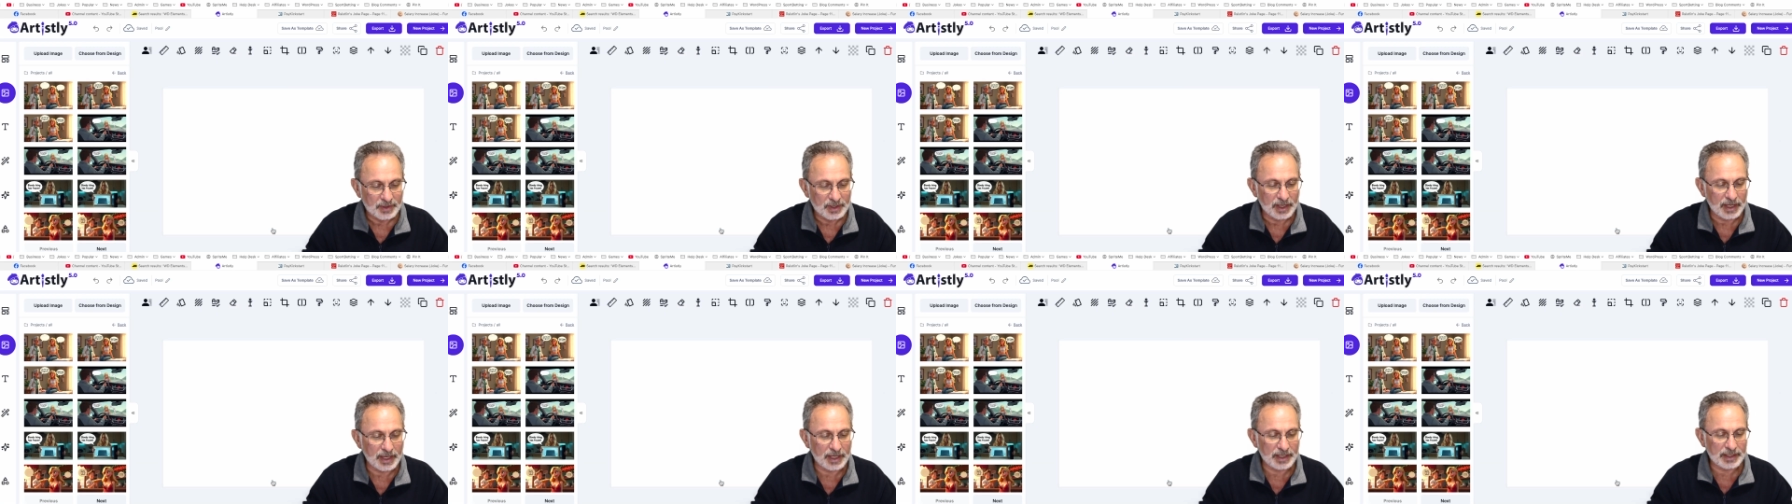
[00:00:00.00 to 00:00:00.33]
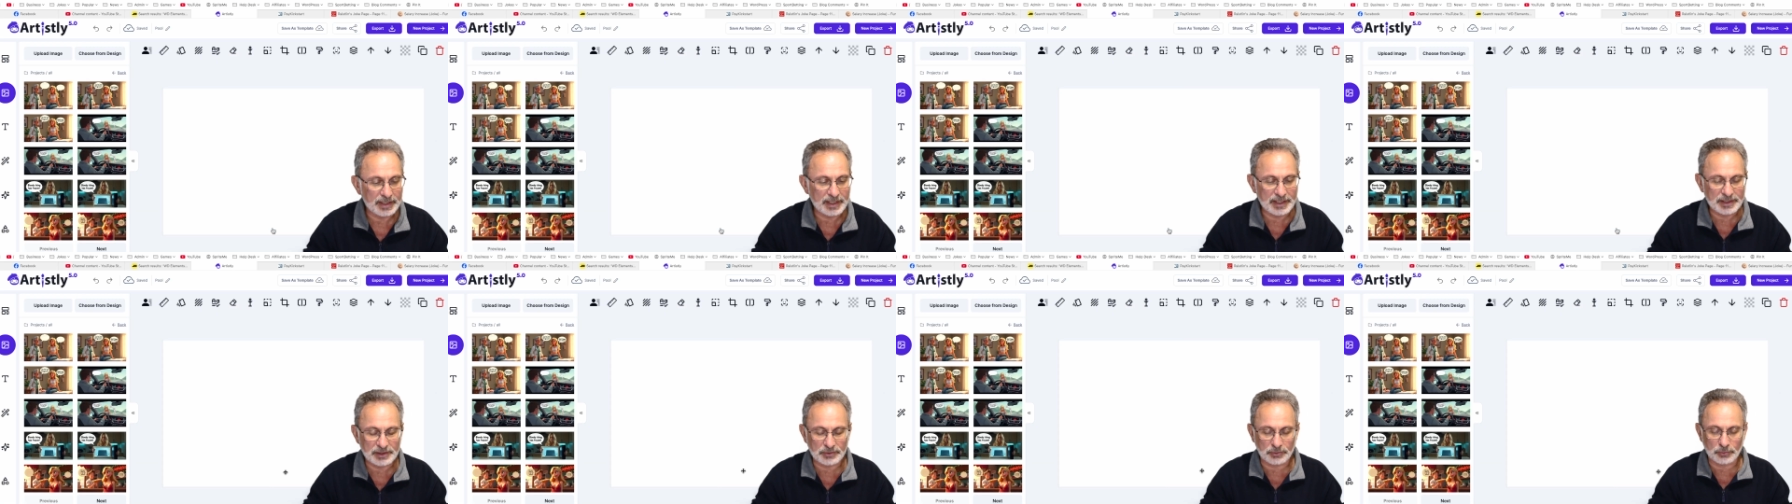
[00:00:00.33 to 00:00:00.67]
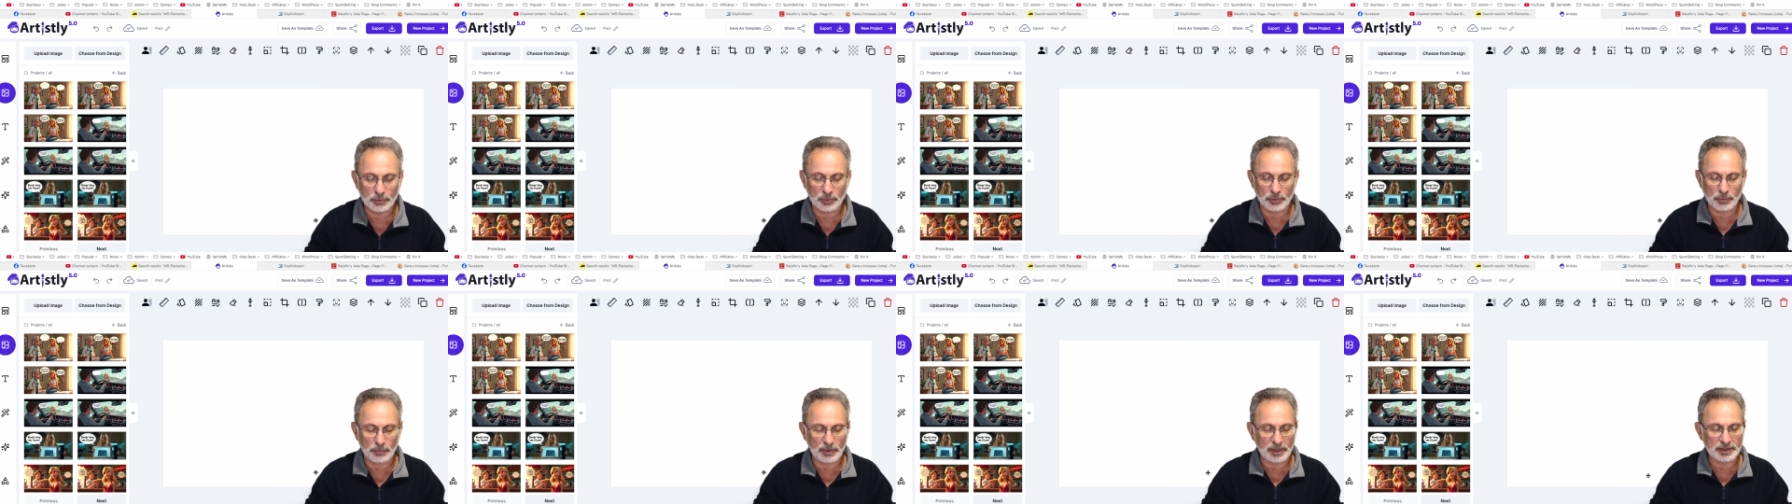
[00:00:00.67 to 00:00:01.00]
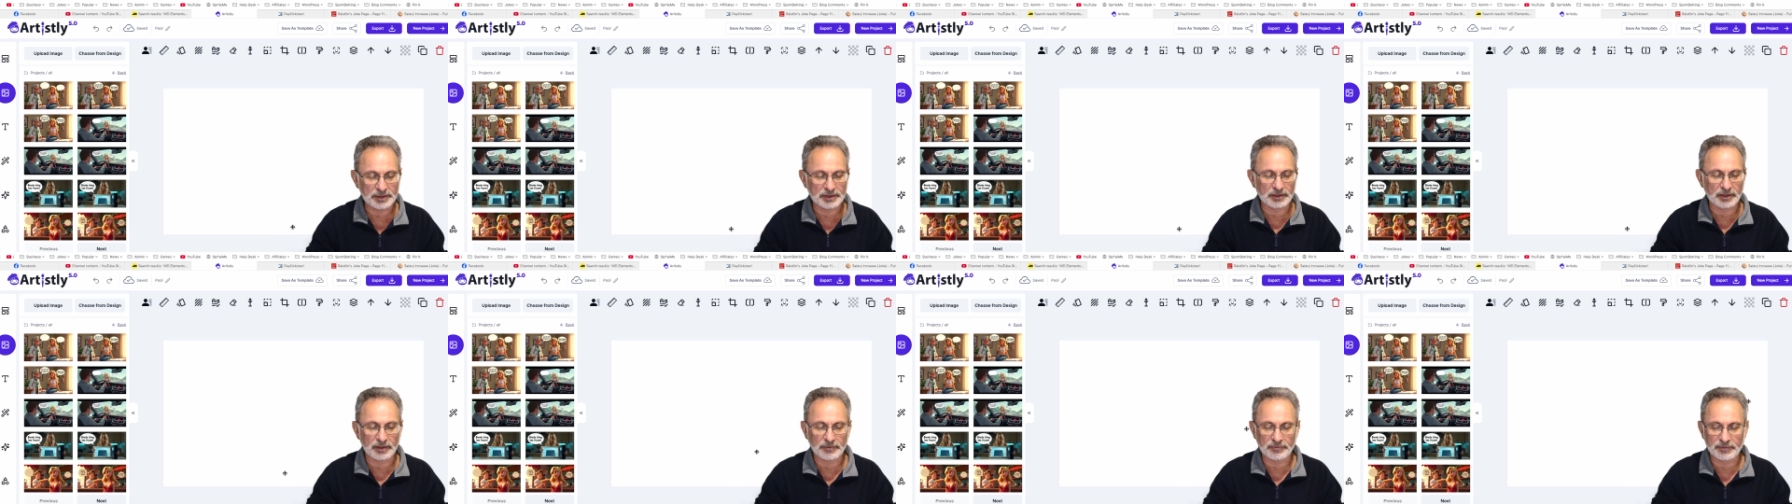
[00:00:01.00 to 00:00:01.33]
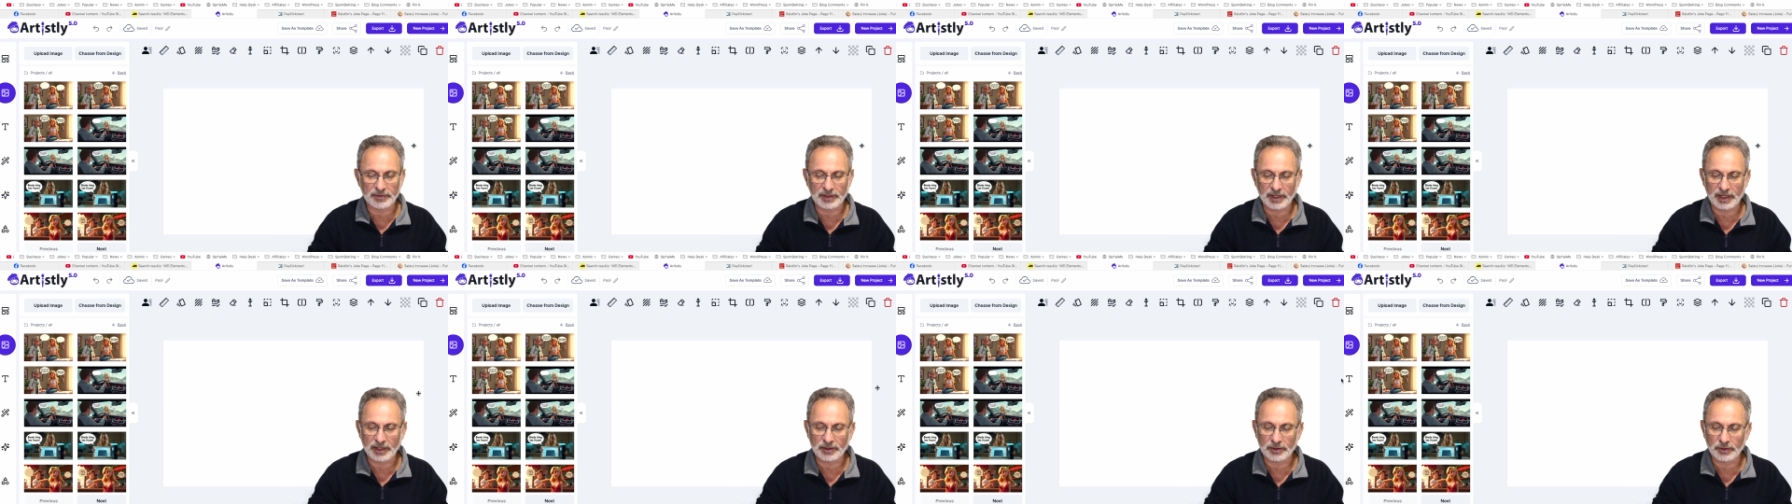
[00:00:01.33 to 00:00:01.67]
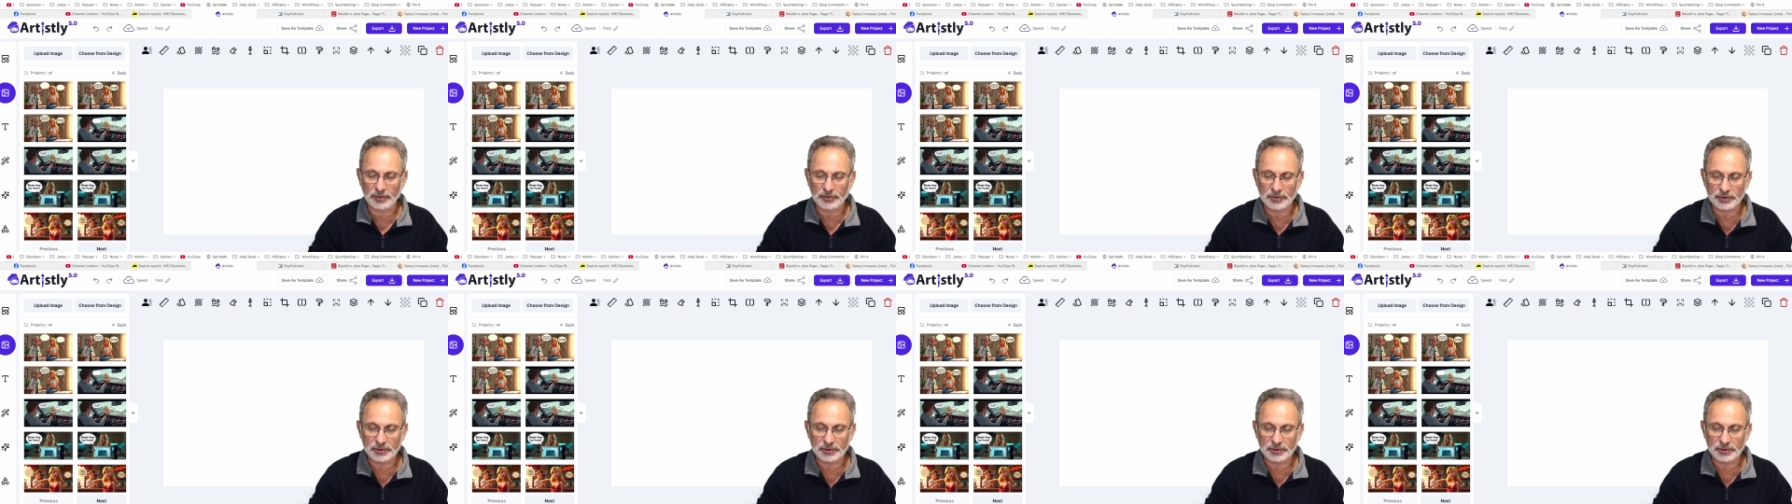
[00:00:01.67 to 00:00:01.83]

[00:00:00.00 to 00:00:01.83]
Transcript: And these are all the ones that I've done on the